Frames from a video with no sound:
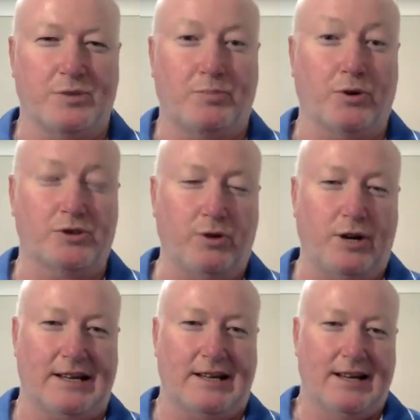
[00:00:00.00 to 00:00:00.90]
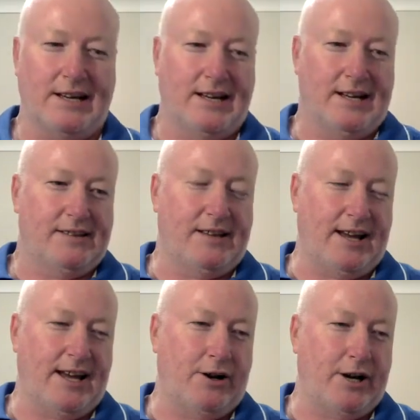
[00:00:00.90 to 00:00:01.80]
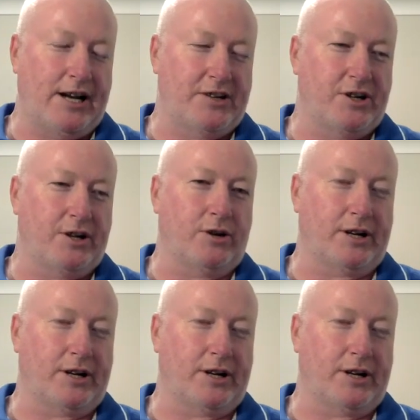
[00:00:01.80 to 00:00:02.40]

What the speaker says: sports like the AIHL.